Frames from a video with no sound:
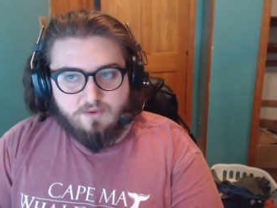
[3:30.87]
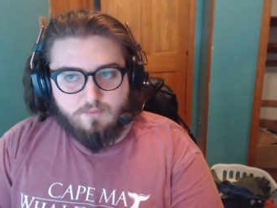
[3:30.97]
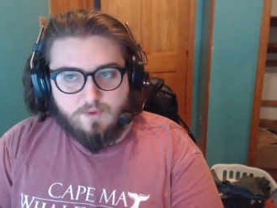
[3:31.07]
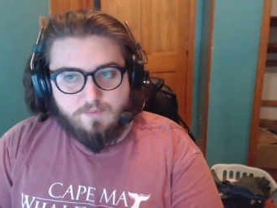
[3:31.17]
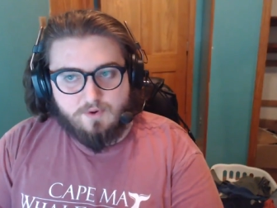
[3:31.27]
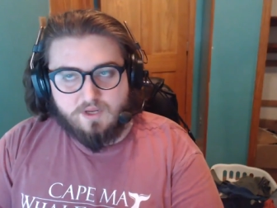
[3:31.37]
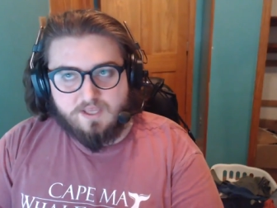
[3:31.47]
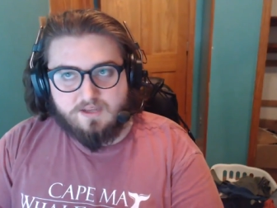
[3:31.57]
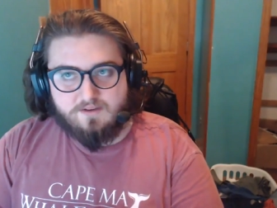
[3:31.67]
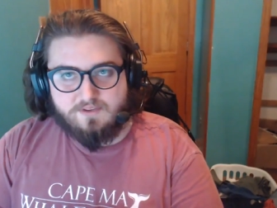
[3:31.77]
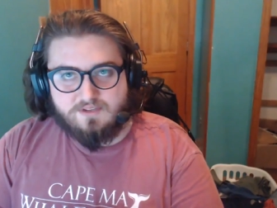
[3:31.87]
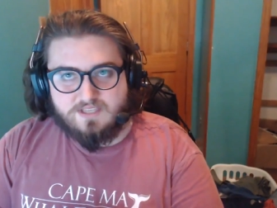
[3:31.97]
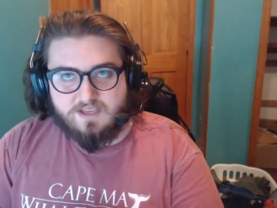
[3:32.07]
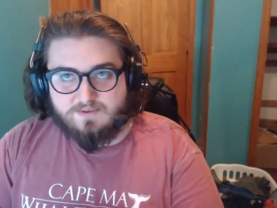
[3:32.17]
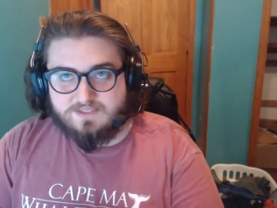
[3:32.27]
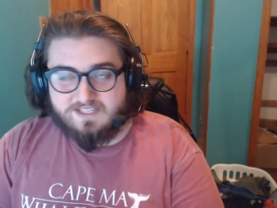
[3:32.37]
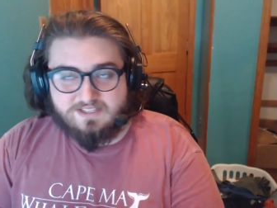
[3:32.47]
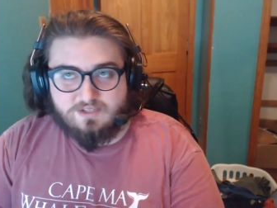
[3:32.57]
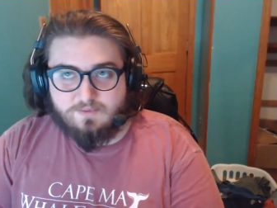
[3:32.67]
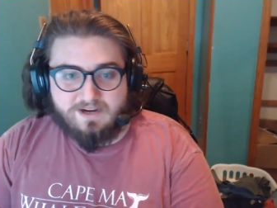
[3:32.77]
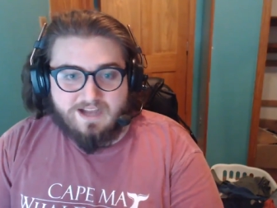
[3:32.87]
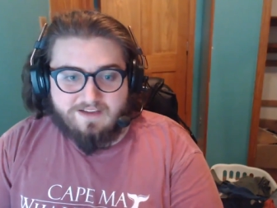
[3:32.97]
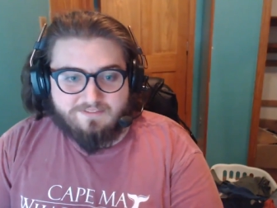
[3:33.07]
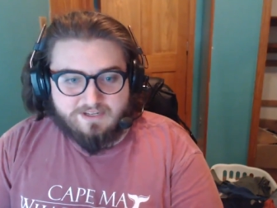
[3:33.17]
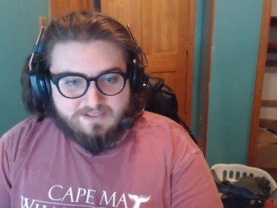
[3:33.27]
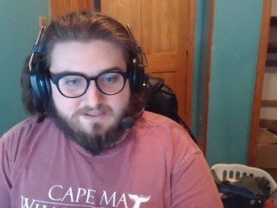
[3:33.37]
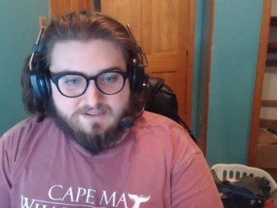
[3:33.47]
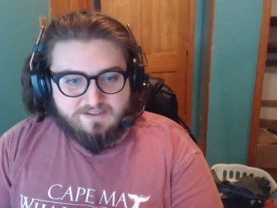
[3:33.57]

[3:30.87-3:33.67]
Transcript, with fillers: whiteboarding interviews, I was like super confident